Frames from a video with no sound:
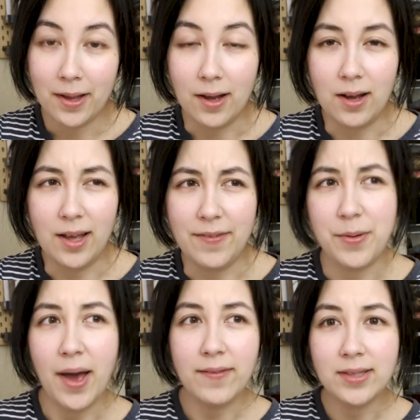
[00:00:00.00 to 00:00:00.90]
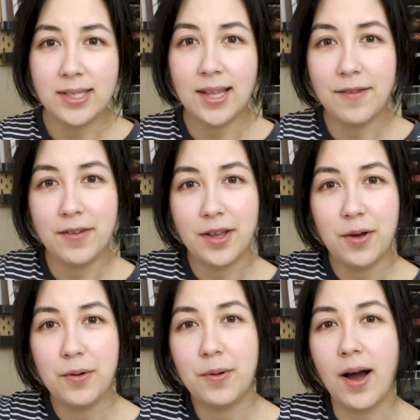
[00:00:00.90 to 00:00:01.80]
If you haven't seen that
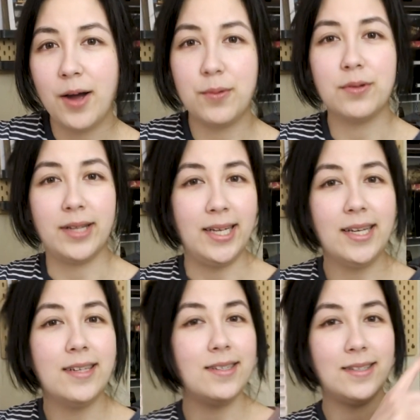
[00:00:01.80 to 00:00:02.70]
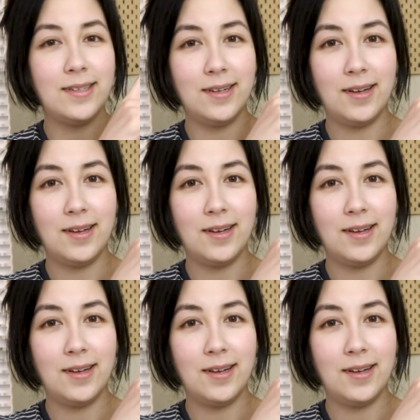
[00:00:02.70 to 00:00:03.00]
video, I will link it